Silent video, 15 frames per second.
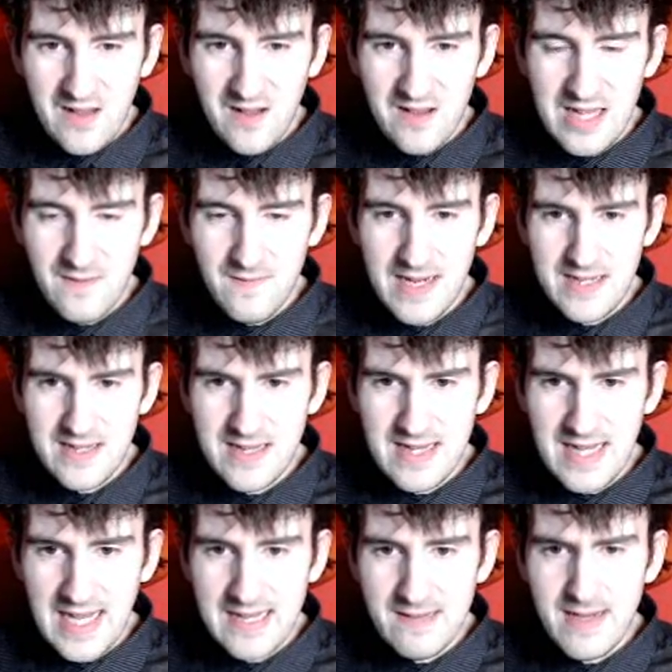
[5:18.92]
Well, like the rest of
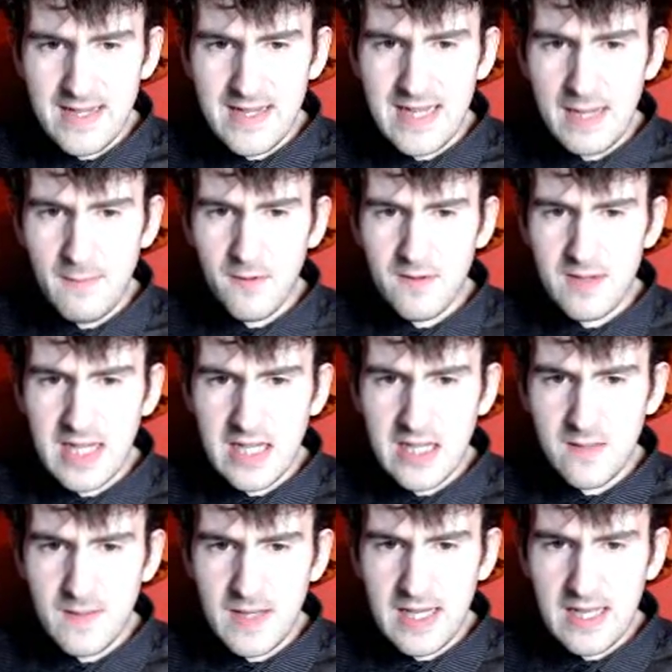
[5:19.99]
the team. The rest of the team all
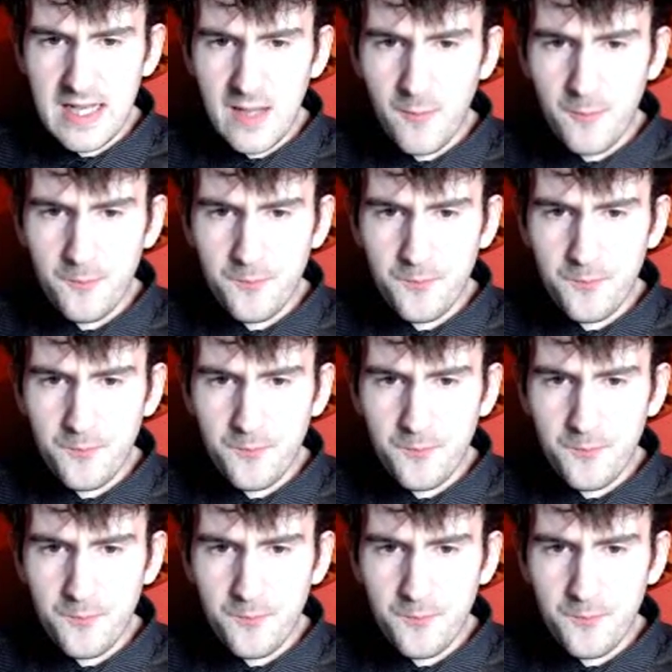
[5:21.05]
seems to be kind